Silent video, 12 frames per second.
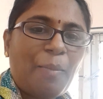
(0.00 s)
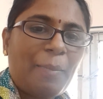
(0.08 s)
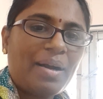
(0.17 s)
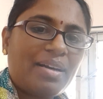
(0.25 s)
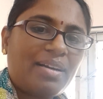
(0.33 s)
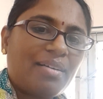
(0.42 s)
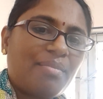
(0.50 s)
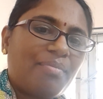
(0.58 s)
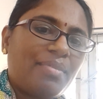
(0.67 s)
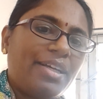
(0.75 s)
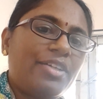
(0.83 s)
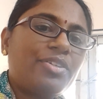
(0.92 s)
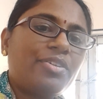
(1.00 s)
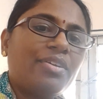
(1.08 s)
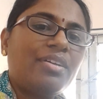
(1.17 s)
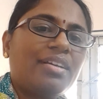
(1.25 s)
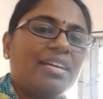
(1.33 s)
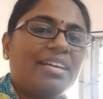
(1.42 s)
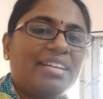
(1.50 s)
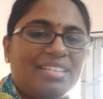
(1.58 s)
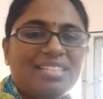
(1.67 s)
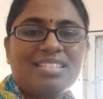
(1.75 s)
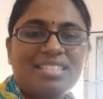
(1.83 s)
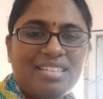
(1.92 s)
But it
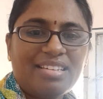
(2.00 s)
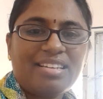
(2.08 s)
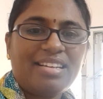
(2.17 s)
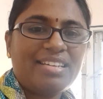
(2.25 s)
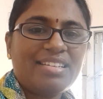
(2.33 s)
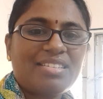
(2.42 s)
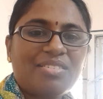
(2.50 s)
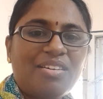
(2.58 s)
is